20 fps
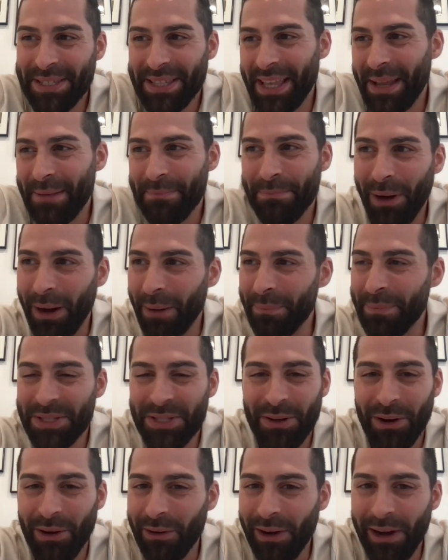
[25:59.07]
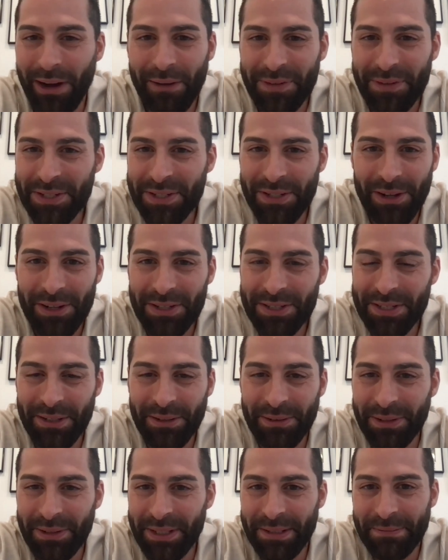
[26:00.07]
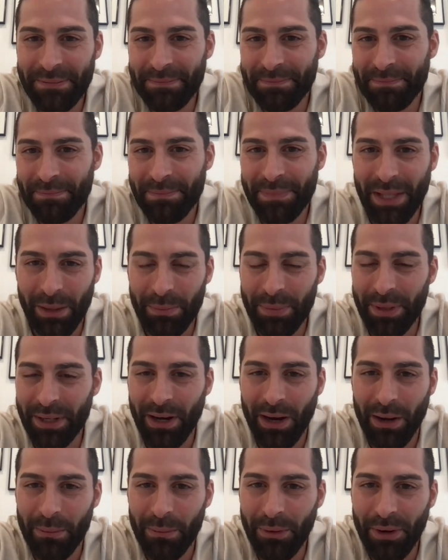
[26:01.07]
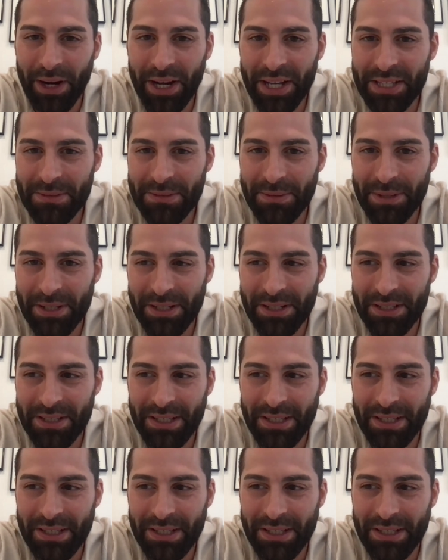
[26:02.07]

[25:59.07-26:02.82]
they pop into our office also, and they'll pick our brains because